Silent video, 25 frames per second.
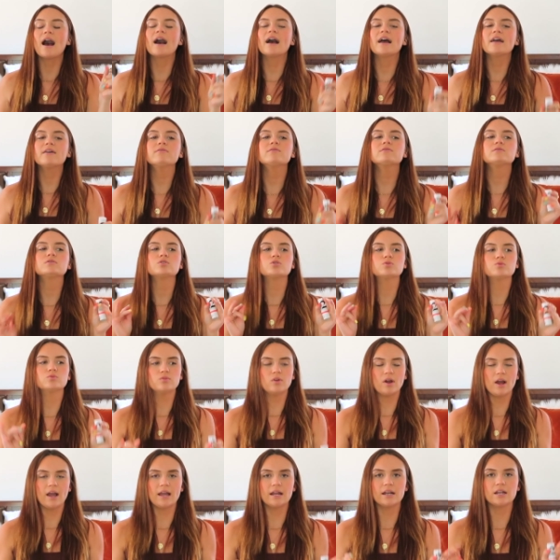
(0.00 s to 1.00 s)
I've
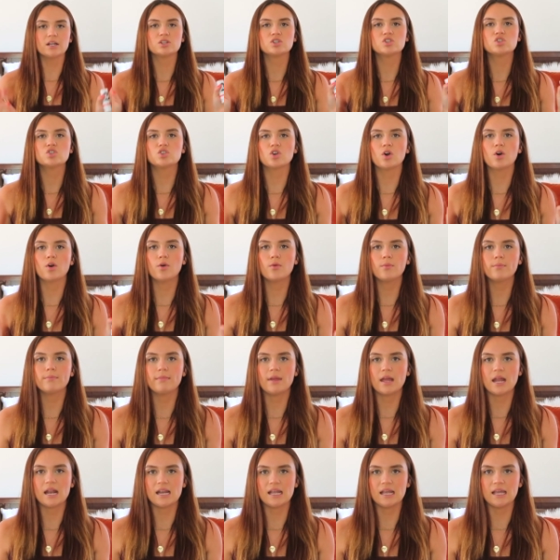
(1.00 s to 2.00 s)
tried so
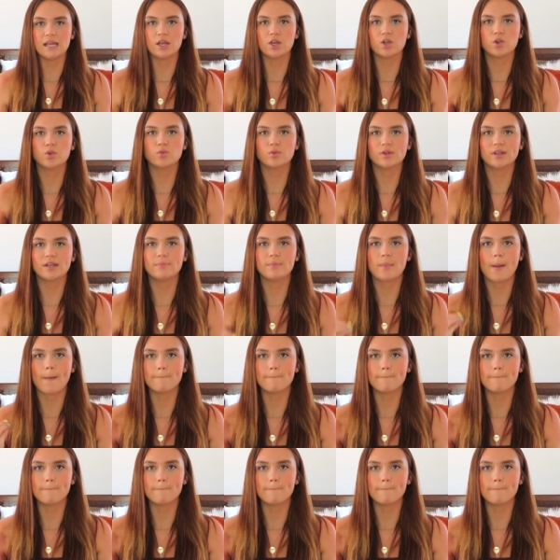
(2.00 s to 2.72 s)
many cream